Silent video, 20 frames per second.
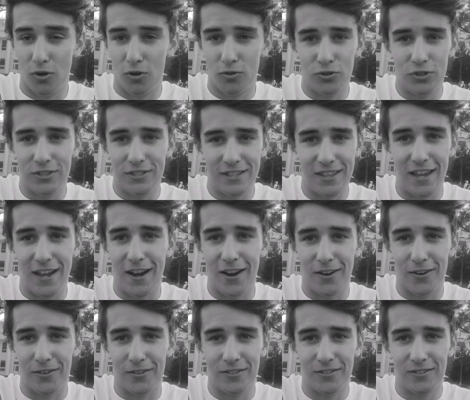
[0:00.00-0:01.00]
You're just
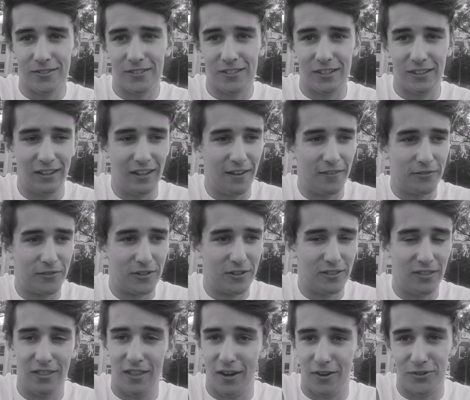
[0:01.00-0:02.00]
there to lift,
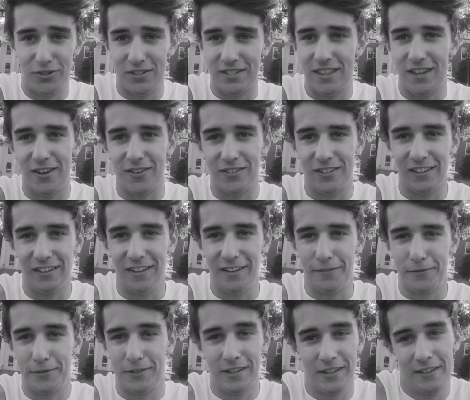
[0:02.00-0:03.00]
they're just there to
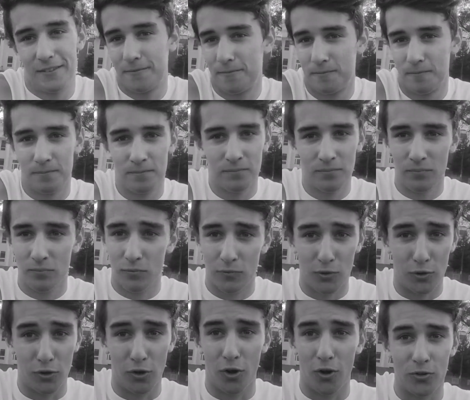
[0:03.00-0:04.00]
lift.
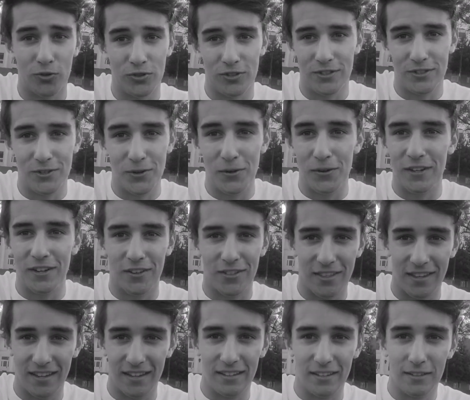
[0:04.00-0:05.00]
You're all just doing your
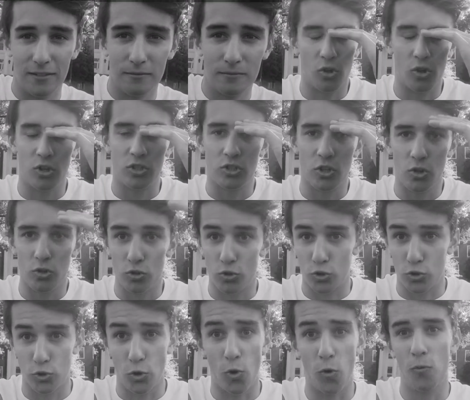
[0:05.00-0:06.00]
thing. There is
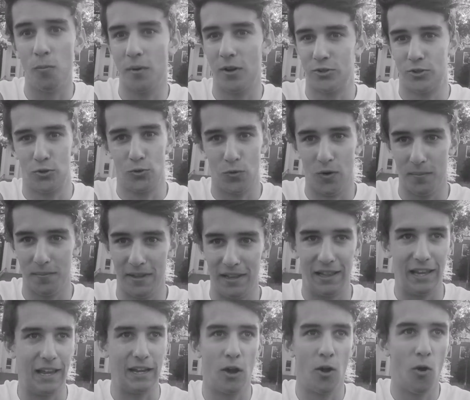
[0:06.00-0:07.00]
so much
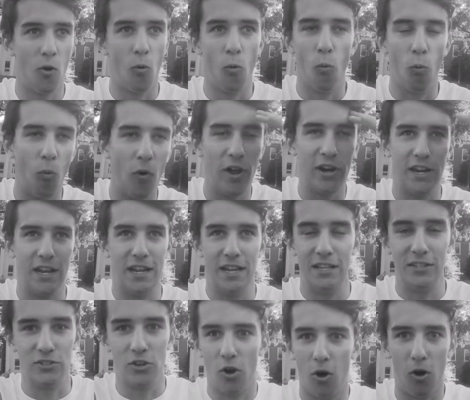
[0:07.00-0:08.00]
equipment. Like, what
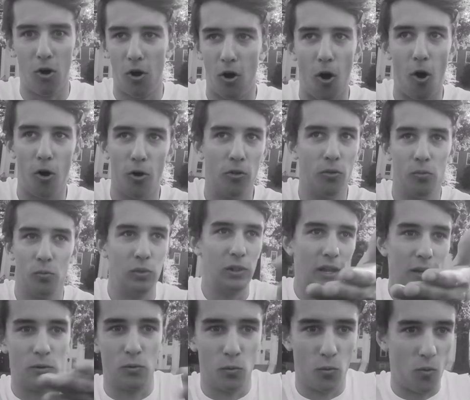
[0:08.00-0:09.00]
is all,
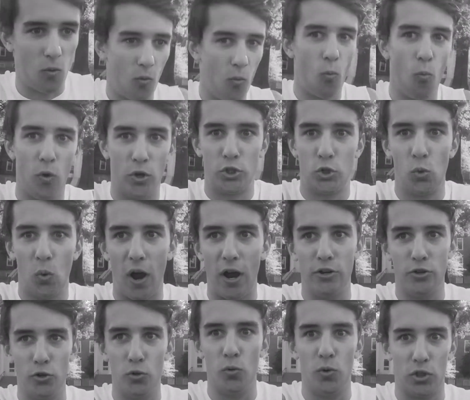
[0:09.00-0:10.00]
like, what do
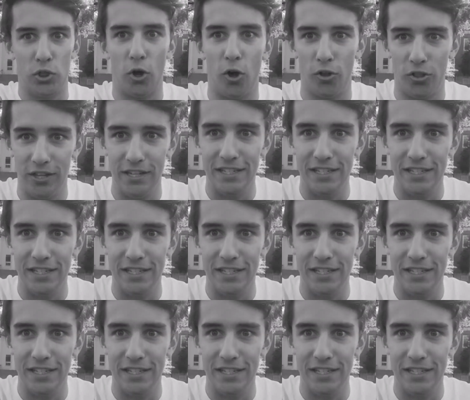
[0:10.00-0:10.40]
I do with all